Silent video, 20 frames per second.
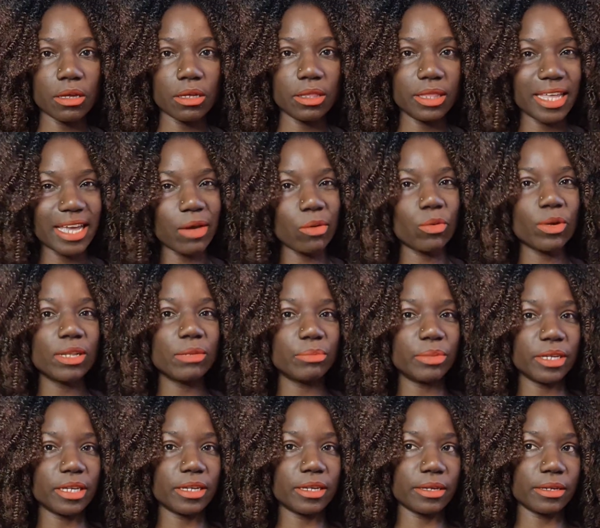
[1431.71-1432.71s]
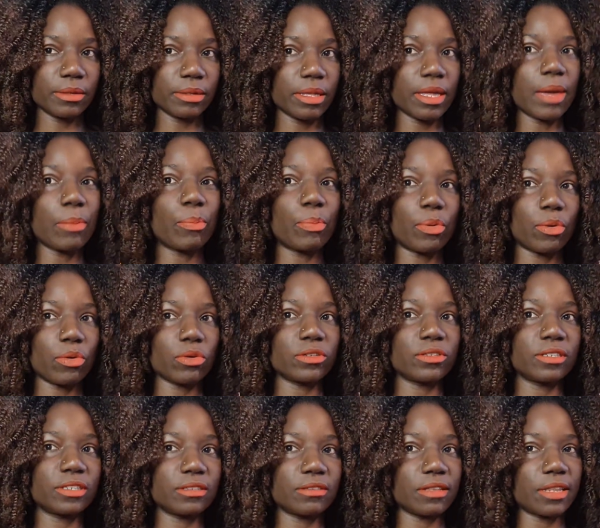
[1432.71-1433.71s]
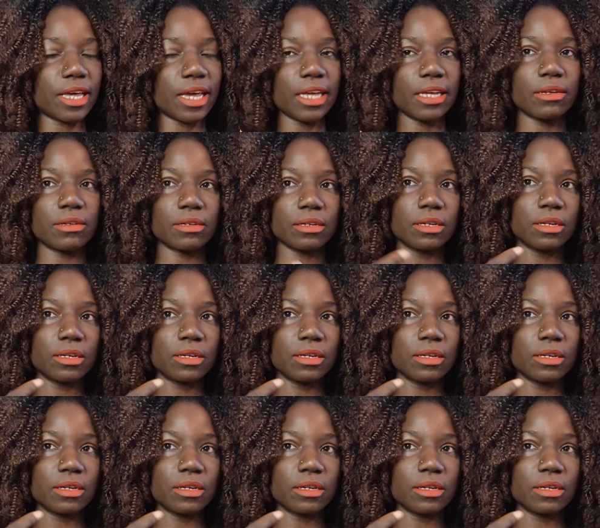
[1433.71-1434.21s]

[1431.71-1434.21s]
There will be a process like